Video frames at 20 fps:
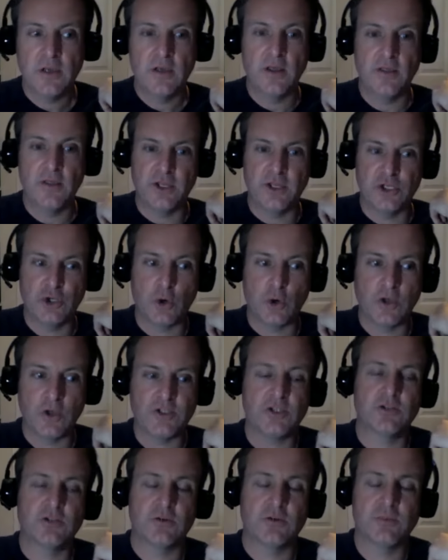the choices
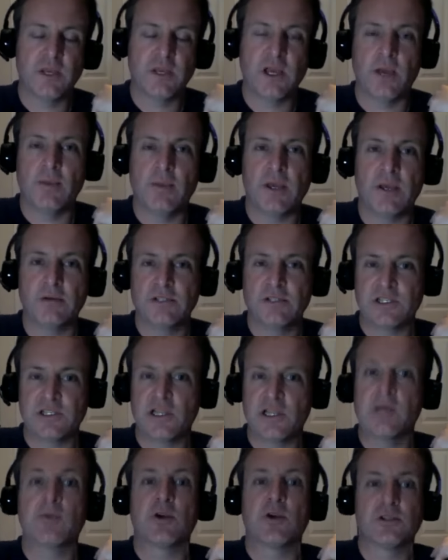are becoming slimmer
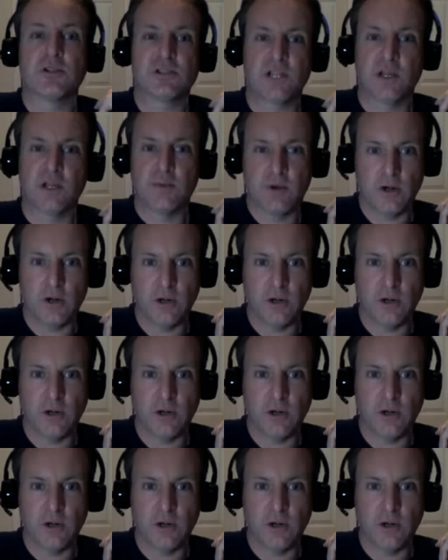and slimmer.